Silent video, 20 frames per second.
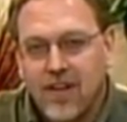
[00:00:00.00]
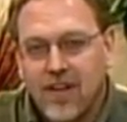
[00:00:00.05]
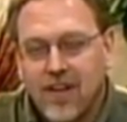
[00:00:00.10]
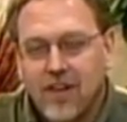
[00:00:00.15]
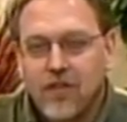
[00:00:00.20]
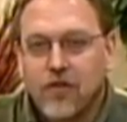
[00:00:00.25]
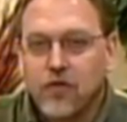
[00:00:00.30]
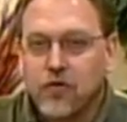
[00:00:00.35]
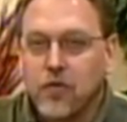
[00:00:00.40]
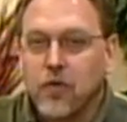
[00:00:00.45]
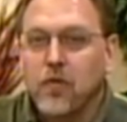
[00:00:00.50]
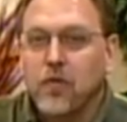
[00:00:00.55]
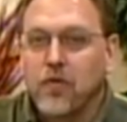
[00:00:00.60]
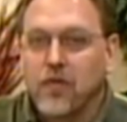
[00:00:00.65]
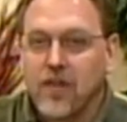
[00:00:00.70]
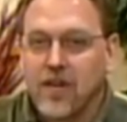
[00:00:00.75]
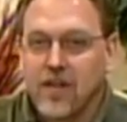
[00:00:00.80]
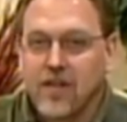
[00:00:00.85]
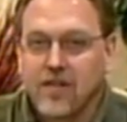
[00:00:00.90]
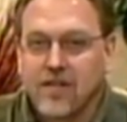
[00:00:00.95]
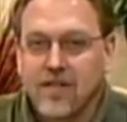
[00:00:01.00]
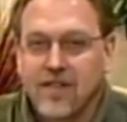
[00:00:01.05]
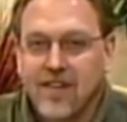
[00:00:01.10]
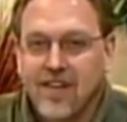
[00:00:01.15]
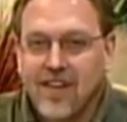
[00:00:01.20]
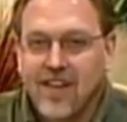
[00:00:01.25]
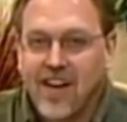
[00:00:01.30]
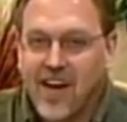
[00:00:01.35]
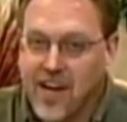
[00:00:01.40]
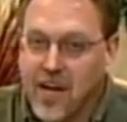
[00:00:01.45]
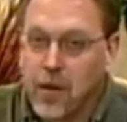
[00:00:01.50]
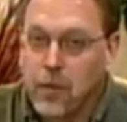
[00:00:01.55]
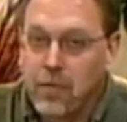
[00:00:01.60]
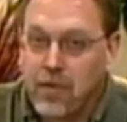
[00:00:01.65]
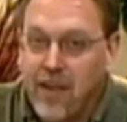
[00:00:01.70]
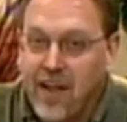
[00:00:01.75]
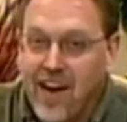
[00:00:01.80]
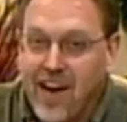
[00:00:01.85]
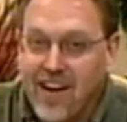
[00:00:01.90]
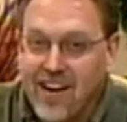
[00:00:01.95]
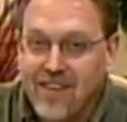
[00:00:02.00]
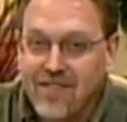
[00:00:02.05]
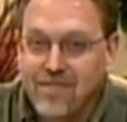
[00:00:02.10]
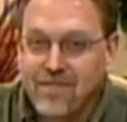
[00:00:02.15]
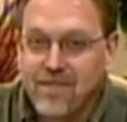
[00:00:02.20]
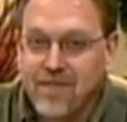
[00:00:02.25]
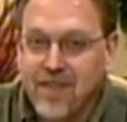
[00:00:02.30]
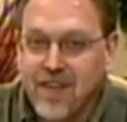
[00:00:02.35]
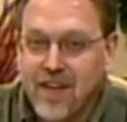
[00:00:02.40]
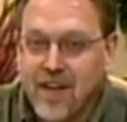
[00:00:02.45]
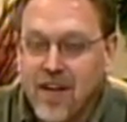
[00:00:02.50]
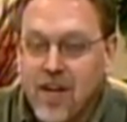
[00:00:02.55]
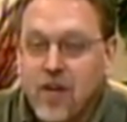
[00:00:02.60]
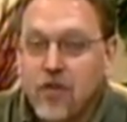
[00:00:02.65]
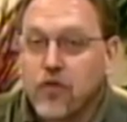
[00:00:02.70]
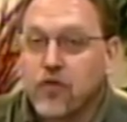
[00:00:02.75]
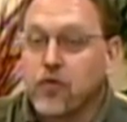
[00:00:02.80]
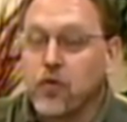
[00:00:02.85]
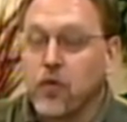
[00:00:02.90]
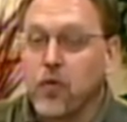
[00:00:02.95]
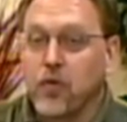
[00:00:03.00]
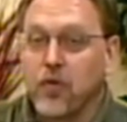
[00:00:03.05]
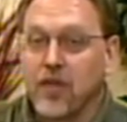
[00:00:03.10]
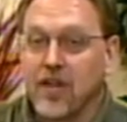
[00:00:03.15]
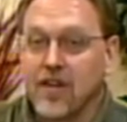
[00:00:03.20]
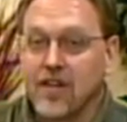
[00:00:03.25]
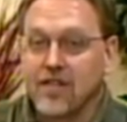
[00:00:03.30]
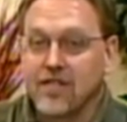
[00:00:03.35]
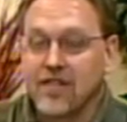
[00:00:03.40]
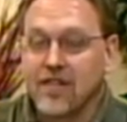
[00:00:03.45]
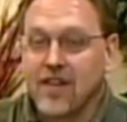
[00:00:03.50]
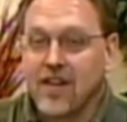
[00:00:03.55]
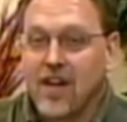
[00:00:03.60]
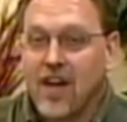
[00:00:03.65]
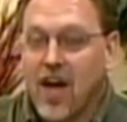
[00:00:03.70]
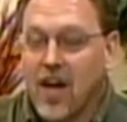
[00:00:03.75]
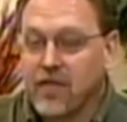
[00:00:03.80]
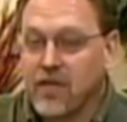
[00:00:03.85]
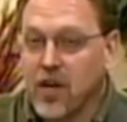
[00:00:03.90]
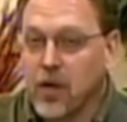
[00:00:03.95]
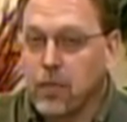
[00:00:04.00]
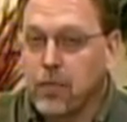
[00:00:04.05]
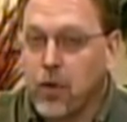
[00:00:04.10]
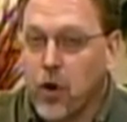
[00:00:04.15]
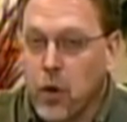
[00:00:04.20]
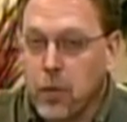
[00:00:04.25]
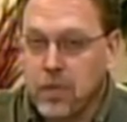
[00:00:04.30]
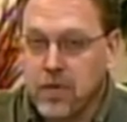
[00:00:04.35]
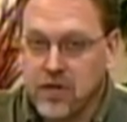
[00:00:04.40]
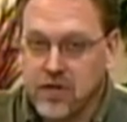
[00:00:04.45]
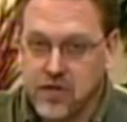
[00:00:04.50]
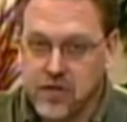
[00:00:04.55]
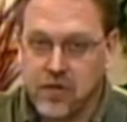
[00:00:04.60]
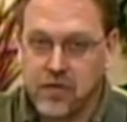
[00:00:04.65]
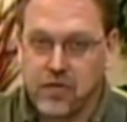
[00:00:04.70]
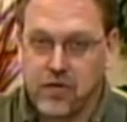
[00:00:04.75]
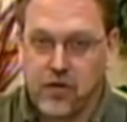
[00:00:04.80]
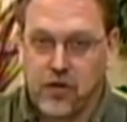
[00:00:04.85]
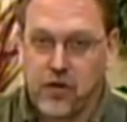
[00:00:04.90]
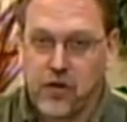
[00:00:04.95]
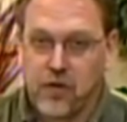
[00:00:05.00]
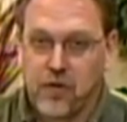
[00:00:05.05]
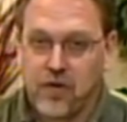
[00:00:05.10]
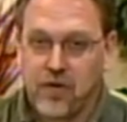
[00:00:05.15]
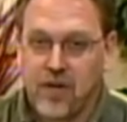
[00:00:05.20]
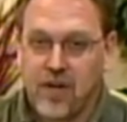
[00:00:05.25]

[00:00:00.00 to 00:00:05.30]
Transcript: The truth is, I got a plan. The truth is, I've got a purpose for you.